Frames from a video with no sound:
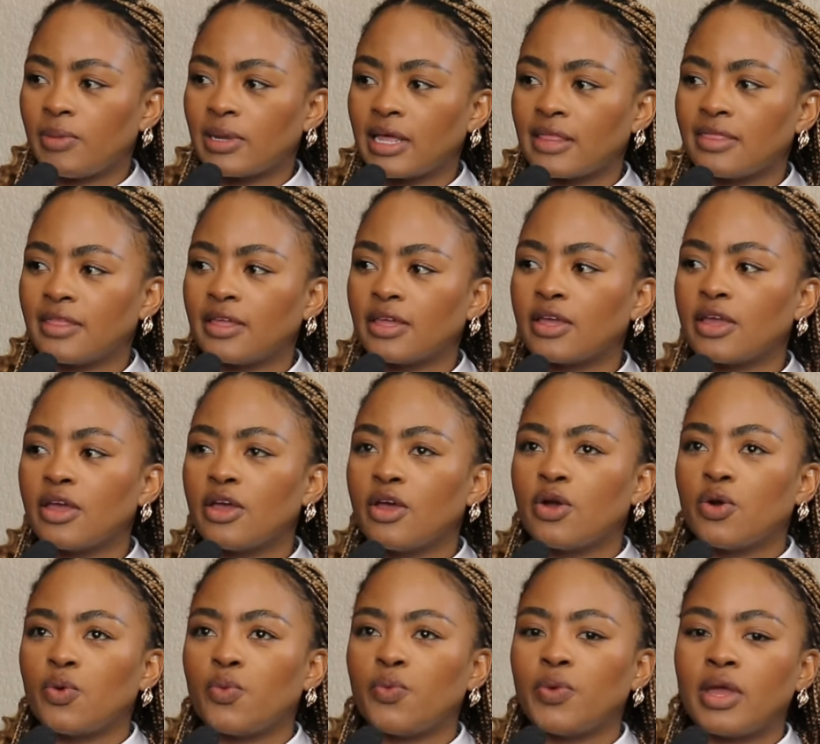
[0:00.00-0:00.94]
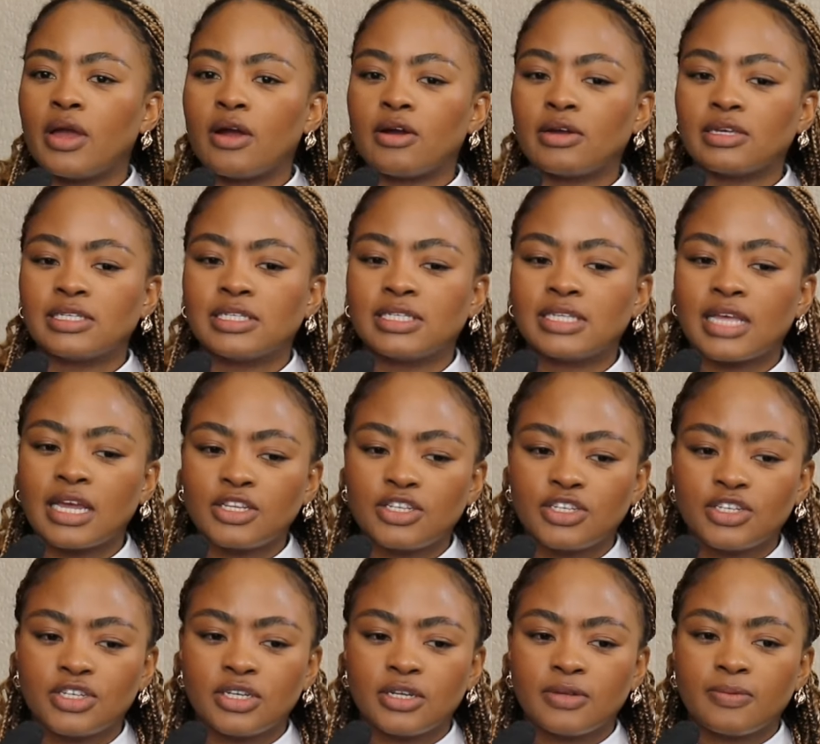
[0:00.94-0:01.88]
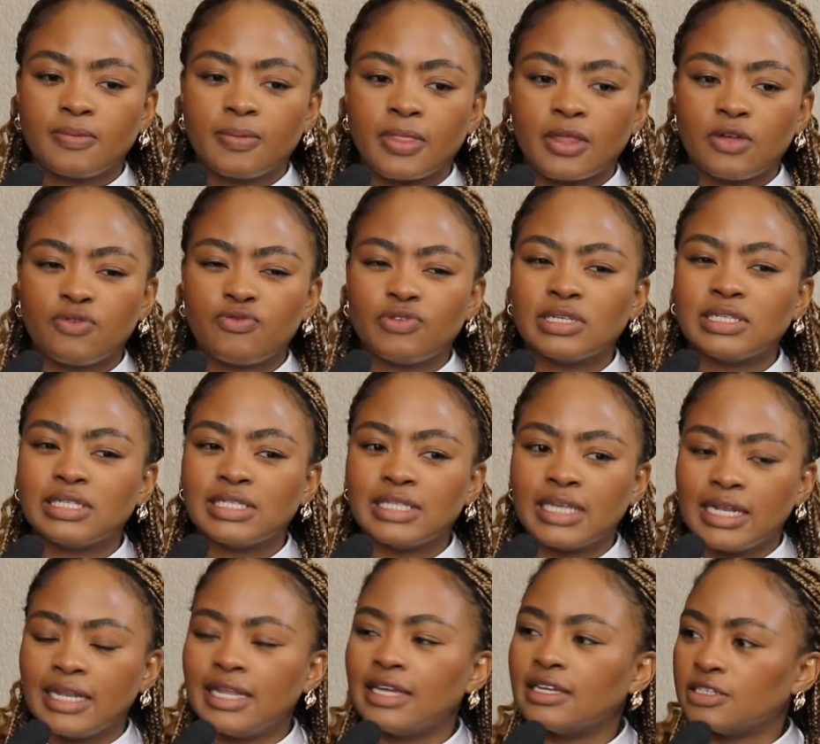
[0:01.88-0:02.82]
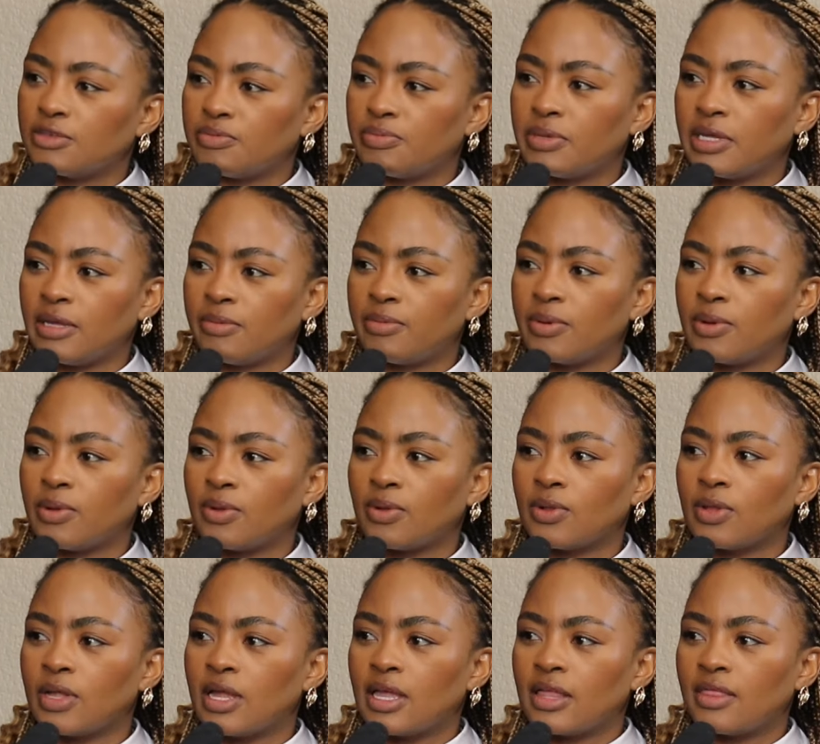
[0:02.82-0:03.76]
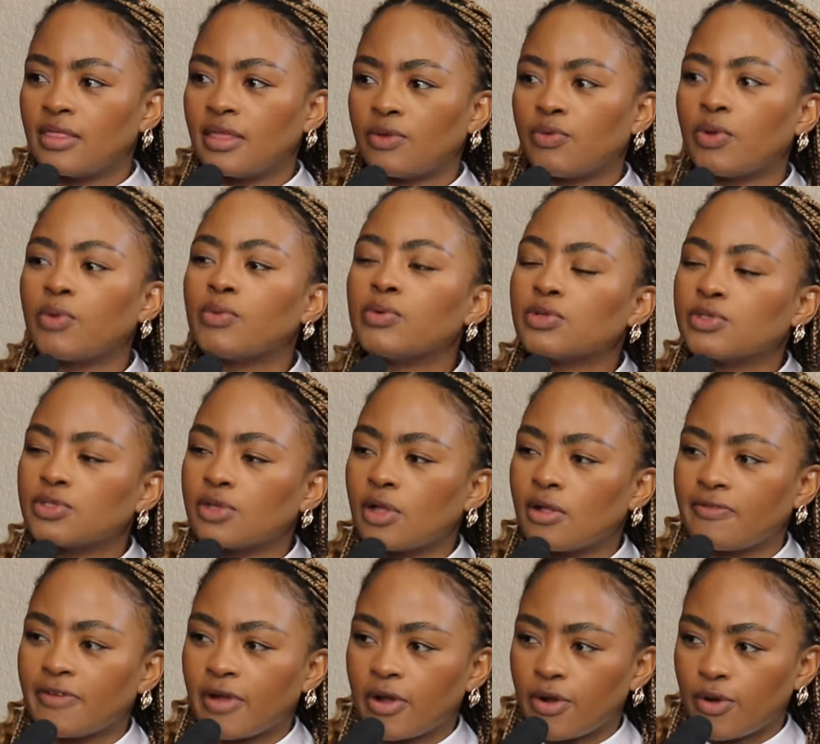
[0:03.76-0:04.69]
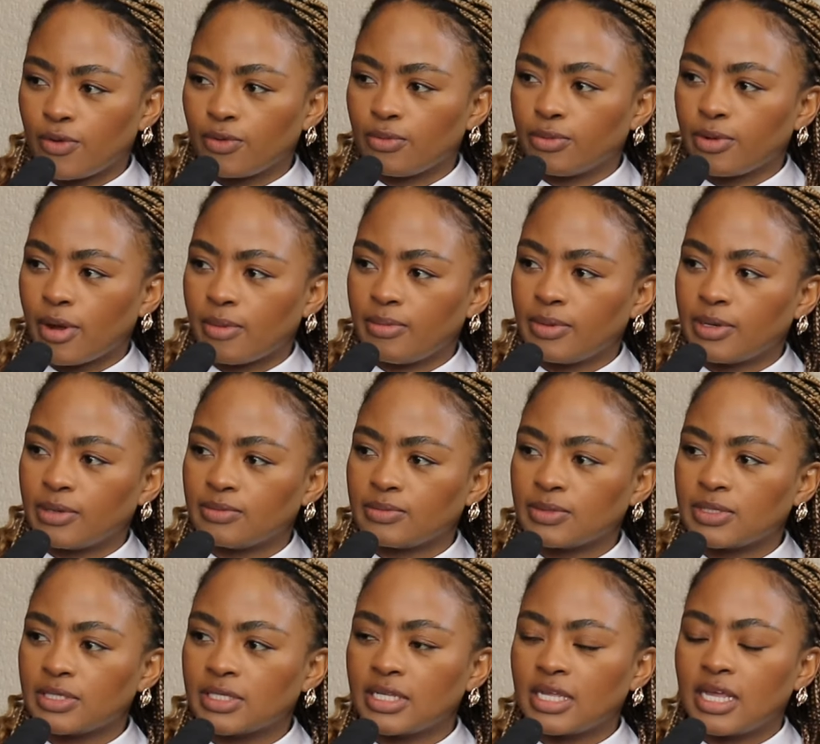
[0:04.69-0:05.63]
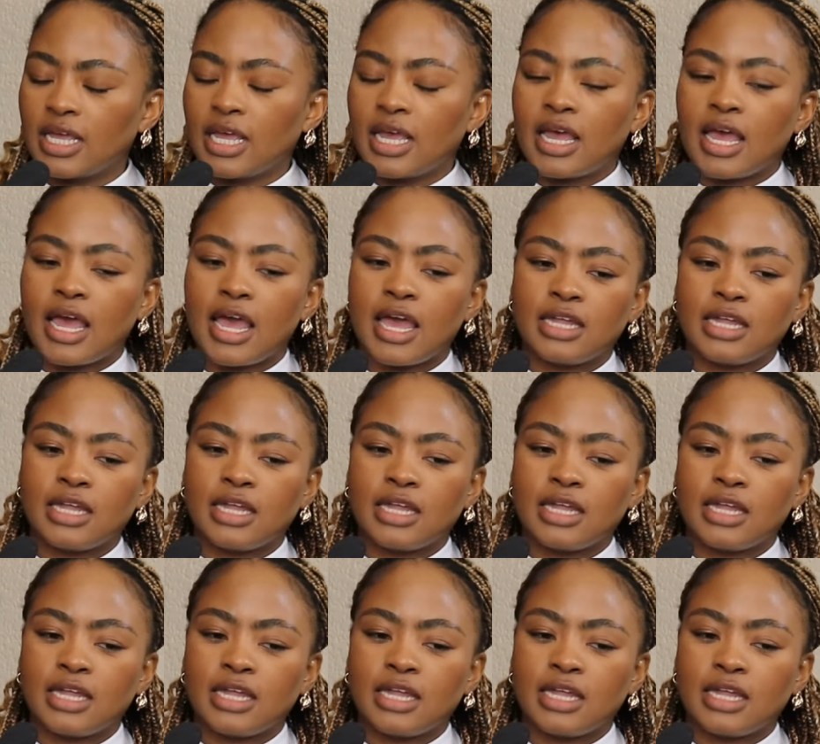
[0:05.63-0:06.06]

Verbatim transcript: But as I think whole, we are such a resilient people that we will solve our own problems. Mm, mm.